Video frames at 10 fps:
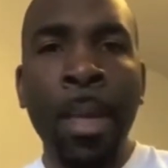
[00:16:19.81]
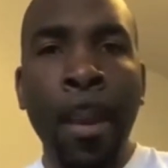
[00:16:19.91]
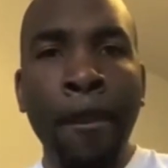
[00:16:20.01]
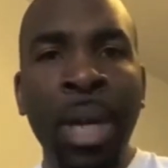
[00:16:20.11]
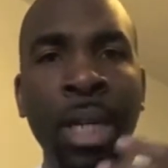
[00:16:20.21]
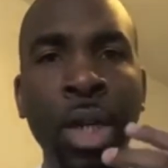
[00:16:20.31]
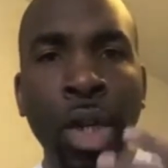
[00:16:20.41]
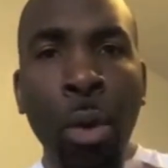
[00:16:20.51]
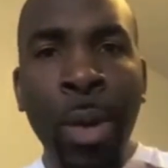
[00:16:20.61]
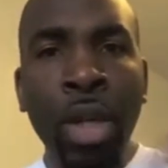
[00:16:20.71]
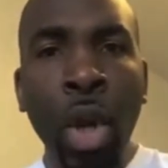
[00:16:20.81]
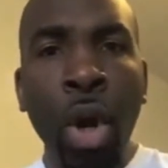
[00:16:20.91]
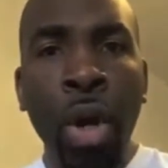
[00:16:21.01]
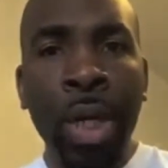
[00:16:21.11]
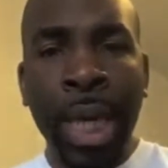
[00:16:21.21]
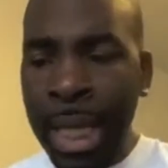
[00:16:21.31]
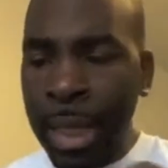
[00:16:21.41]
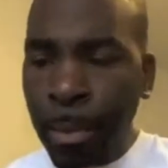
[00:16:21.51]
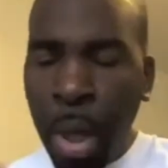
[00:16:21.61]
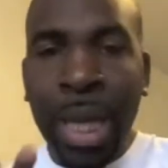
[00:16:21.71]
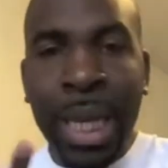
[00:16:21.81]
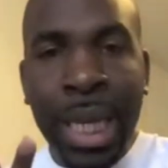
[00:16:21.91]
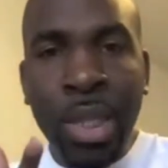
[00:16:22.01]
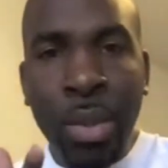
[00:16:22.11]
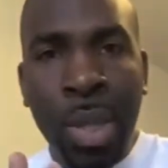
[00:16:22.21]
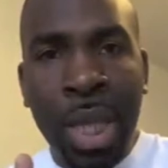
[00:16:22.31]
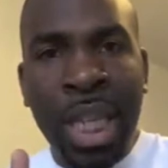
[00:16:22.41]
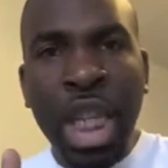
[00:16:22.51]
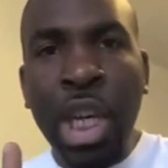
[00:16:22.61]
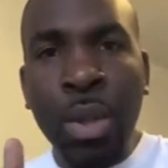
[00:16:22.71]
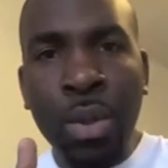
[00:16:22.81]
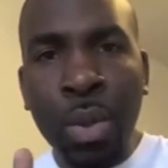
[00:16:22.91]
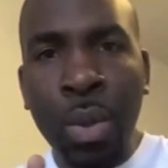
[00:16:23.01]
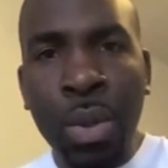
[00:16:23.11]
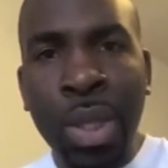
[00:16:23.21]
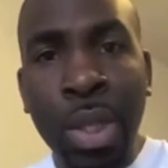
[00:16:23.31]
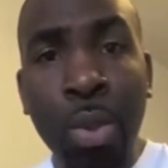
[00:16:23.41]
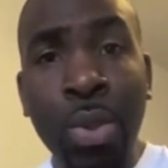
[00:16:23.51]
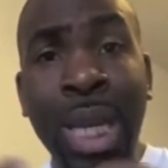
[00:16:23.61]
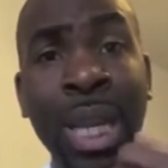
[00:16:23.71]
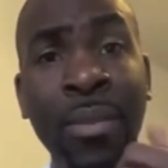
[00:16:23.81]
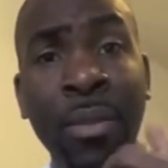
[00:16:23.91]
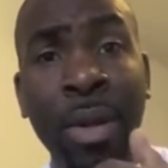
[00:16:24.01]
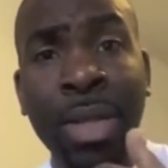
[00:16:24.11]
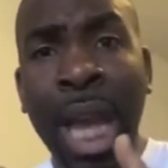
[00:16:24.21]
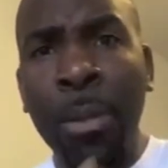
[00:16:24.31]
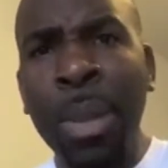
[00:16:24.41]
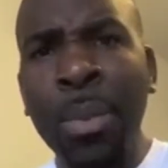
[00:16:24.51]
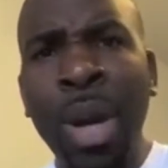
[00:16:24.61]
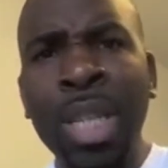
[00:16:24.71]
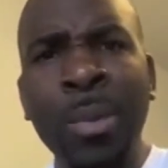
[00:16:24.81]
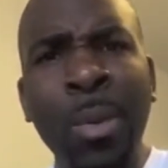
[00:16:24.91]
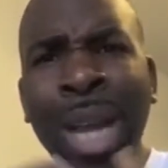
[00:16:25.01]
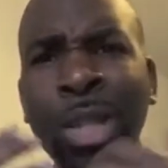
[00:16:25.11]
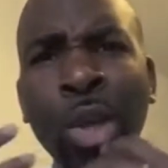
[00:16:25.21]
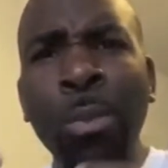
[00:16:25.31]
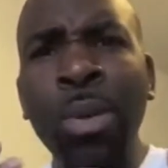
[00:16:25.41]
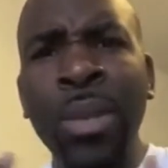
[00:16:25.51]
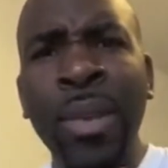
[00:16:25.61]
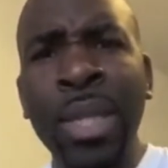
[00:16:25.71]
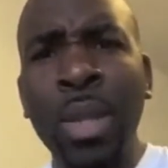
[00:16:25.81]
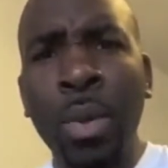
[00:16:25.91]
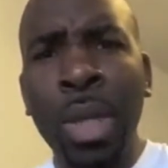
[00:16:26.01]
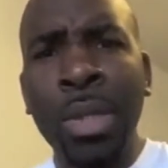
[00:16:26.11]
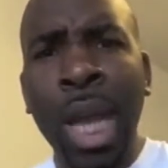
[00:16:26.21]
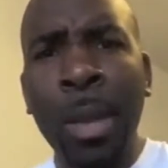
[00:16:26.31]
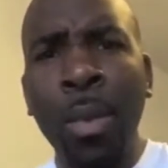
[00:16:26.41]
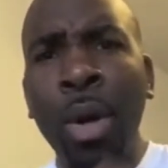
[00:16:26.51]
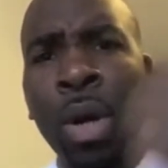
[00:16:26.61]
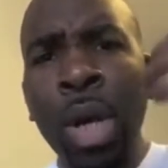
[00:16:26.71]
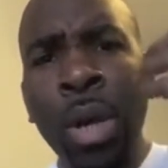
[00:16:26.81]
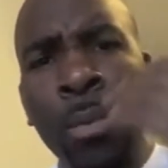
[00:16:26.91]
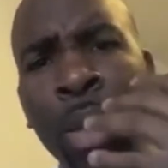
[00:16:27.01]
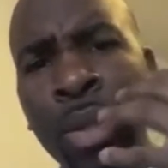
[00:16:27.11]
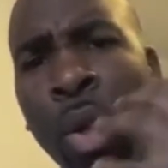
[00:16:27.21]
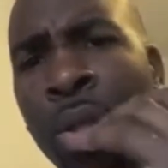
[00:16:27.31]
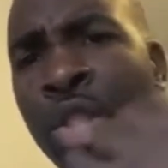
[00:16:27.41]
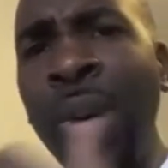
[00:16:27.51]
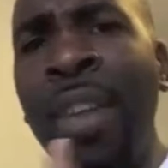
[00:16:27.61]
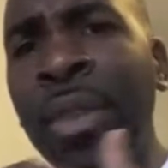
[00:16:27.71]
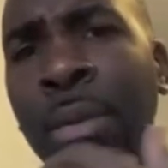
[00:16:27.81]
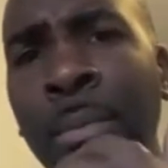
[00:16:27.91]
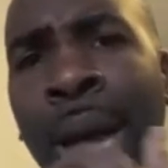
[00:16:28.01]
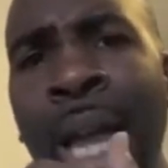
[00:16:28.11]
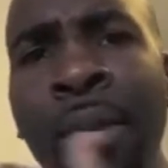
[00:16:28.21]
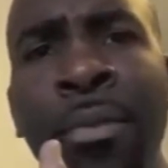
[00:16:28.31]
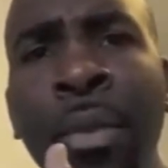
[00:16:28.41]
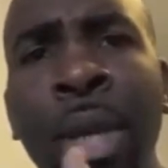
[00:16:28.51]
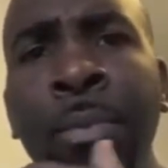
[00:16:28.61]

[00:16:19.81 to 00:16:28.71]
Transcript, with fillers: But knowing God is plugging into the eternal source, the source that never runs out. People ask me, why are you so motivated all the time? Well, because God's driving my every